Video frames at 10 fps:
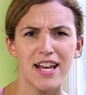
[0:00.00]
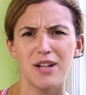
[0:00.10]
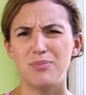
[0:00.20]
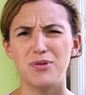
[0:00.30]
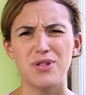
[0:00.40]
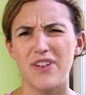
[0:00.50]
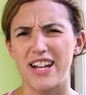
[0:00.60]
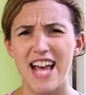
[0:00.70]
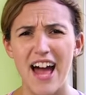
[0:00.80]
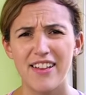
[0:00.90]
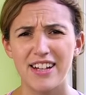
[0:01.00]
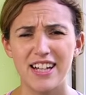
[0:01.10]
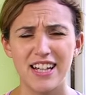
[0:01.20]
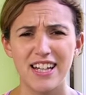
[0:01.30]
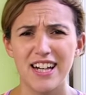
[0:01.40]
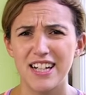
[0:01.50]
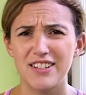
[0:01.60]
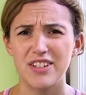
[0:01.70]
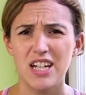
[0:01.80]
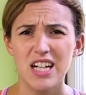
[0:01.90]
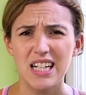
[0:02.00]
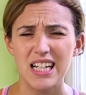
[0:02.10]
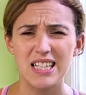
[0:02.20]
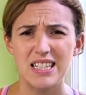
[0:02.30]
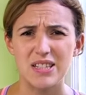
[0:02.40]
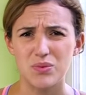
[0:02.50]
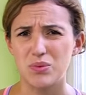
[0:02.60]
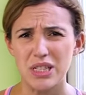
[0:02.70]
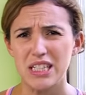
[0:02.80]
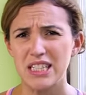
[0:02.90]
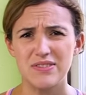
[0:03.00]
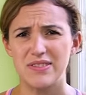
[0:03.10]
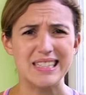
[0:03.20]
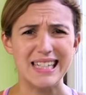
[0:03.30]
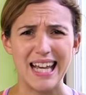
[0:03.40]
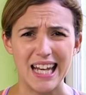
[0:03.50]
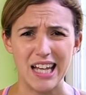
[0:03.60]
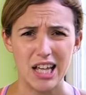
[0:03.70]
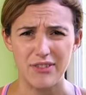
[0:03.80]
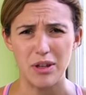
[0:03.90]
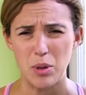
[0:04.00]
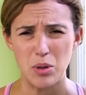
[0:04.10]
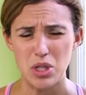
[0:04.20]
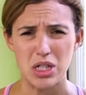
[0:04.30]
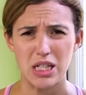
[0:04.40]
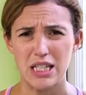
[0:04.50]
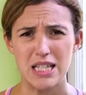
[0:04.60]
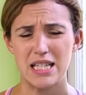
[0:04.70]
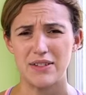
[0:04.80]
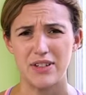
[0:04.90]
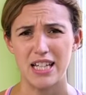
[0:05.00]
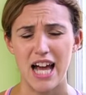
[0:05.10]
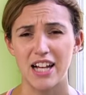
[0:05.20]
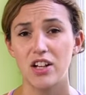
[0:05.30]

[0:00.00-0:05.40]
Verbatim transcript: It boosts vitality, kind of gets rid of negative emotions and stuff like that.